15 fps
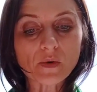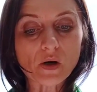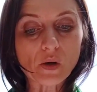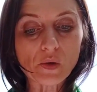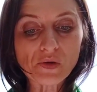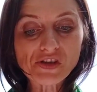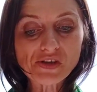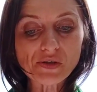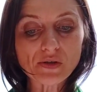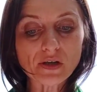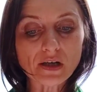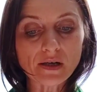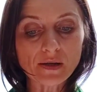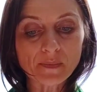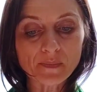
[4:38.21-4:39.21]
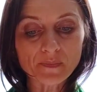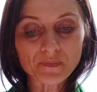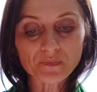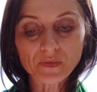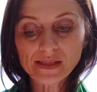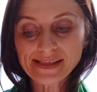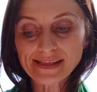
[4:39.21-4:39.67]
Also
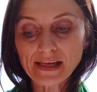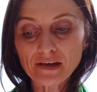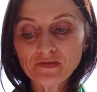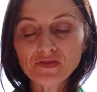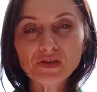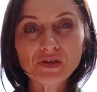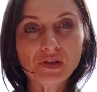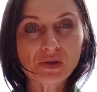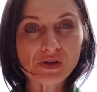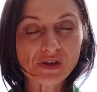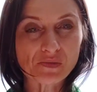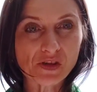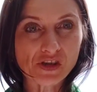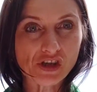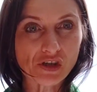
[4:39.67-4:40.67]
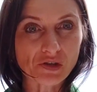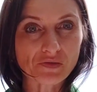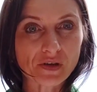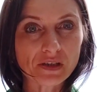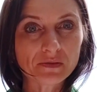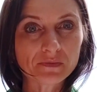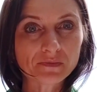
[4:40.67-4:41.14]
safe to use with
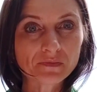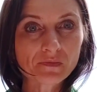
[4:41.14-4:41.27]
children,